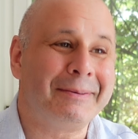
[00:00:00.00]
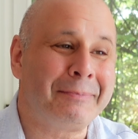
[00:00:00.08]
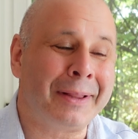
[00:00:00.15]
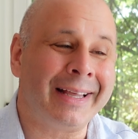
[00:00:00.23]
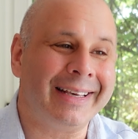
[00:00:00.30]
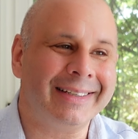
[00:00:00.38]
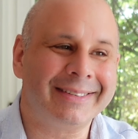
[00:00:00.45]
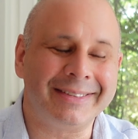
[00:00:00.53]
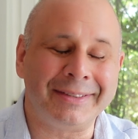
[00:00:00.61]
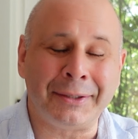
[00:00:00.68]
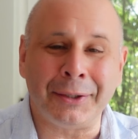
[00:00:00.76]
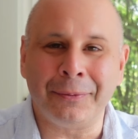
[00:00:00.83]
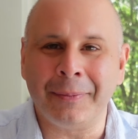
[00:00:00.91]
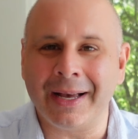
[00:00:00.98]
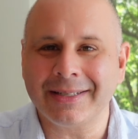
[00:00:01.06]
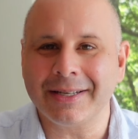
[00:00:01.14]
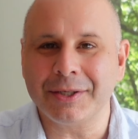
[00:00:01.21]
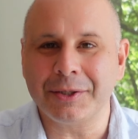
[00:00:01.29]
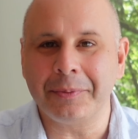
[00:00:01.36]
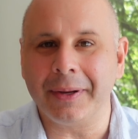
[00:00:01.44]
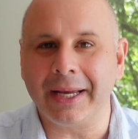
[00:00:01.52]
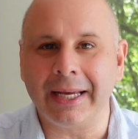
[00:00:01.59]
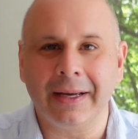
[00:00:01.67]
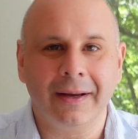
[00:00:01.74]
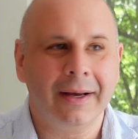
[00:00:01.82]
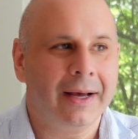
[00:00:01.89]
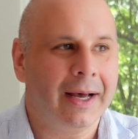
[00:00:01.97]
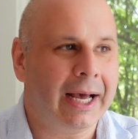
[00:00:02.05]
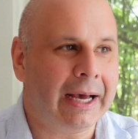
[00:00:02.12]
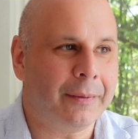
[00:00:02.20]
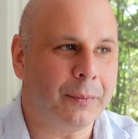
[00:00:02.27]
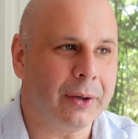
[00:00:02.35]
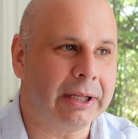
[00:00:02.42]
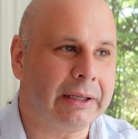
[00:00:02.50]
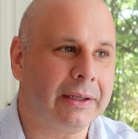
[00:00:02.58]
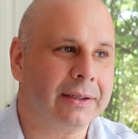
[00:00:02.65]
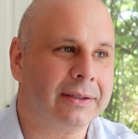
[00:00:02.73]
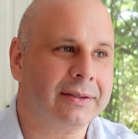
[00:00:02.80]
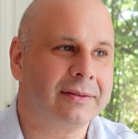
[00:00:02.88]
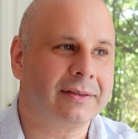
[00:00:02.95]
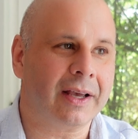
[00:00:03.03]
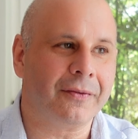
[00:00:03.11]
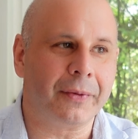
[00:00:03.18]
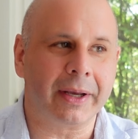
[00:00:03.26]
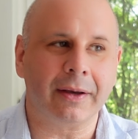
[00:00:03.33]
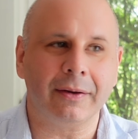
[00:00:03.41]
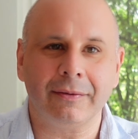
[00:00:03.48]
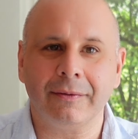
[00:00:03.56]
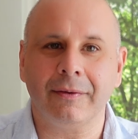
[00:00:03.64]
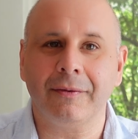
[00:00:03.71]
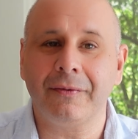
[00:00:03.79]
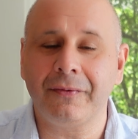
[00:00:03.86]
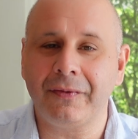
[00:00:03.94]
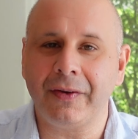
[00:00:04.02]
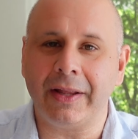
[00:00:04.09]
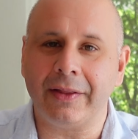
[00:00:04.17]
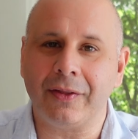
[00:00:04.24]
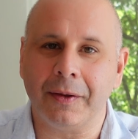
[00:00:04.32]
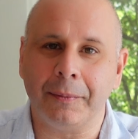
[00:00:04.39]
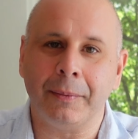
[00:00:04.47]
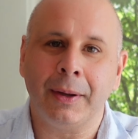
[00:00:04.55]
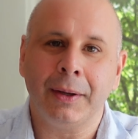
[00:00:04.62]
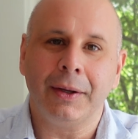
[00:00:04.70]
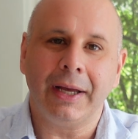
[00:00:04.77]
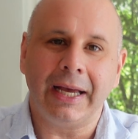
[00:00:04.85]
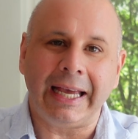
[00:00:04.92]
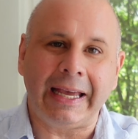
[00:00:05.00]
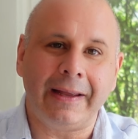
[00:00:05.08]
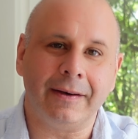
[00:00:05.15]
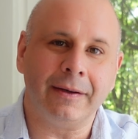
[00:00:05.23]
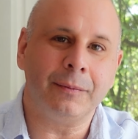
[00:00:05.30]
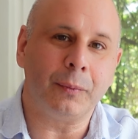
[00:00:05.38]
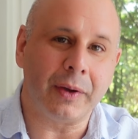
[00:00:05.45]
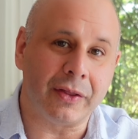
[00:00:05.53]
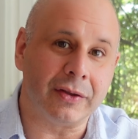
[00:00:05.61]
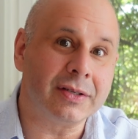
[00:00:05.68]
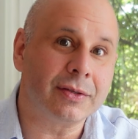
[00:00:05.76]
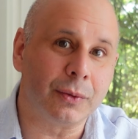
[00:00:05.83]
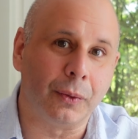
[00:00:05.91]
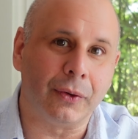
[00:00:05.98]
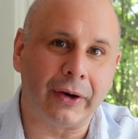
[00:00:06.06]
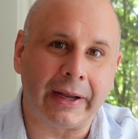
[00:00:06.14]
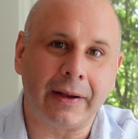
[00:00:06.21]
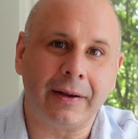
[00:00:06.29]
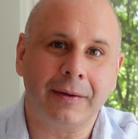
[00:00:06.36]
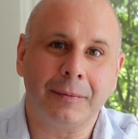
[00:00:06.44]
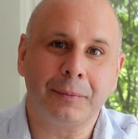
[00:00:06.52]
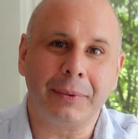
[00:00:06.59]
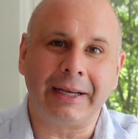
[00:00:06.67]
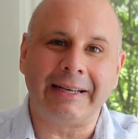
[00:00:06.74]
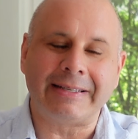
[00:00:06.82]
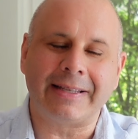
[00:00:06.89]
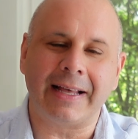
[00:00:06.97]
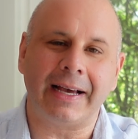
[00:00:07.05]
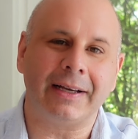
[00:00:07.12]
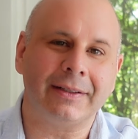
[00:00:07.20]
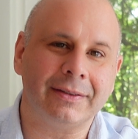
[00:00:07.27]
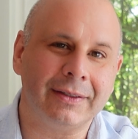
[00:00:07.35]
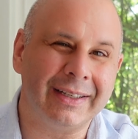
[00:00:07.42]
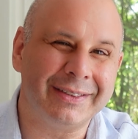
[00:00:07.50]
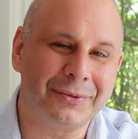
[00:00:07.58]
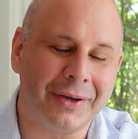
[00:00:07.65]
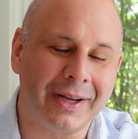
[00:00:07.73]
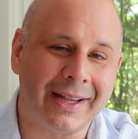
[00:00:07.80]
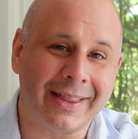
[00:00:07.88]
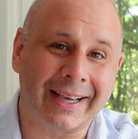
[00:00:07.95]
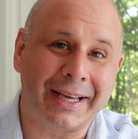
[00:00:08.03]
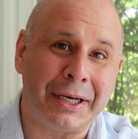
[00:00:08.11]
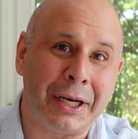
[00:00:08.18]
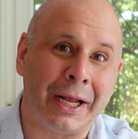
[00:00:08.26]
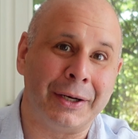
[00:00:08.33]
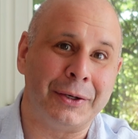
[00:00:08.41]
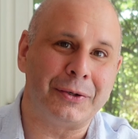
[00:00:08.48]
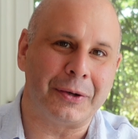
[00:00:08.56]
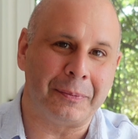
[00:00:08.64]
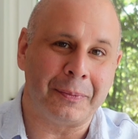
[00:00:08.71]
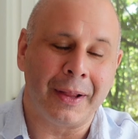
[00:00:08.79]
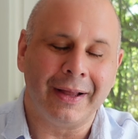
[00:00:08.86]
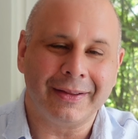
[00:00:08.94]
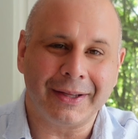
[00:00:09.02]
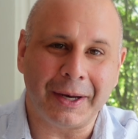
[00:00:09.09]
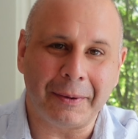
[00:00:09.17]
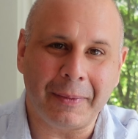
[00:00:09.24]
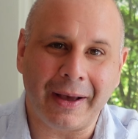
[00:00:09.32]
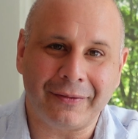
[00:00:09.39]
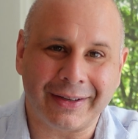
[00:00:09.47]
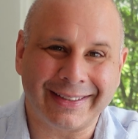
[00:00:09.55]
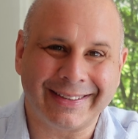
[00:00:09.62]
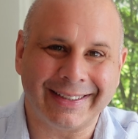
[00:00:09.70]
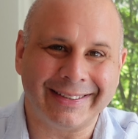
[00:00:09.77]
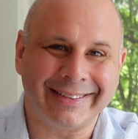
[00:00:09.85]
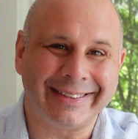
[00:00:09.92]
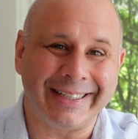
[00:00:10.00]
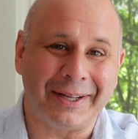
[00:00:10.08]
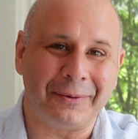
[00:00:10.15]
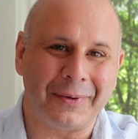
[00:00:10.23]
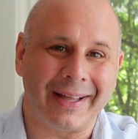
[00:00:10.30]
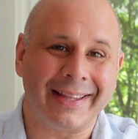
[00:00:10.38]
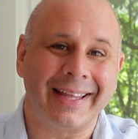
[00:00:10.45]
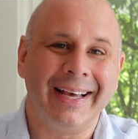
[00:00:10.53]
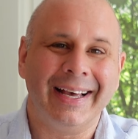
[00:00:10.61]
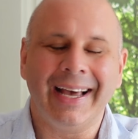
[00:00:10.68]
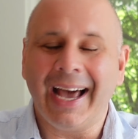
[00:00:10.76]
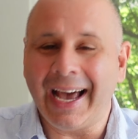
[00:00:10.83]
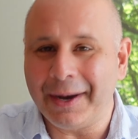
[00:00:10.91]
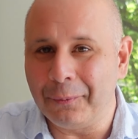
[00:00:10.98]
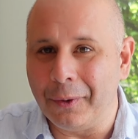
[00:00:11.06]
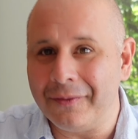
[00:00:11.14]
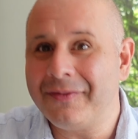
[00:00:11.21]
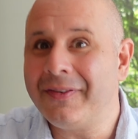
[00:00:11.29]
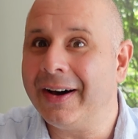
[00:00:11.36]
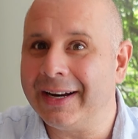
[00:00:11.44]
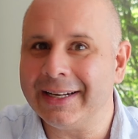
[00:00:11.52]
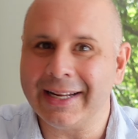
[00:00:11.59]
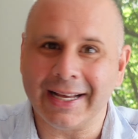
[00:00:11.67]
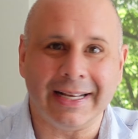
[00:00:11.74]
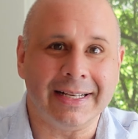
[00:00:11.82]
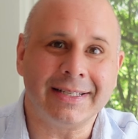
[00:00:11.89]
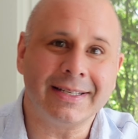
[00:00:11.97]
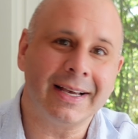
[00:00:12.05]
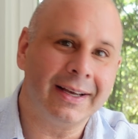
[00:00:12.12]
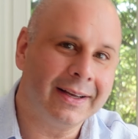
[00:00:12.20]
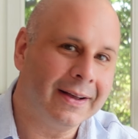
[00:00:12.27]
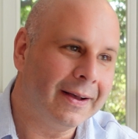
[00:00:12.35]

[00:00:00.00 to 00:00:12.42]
please do message me and we'll see if we can fit them in with a story, because that is really the conundrum that I'm having to deal with, and what fun it is.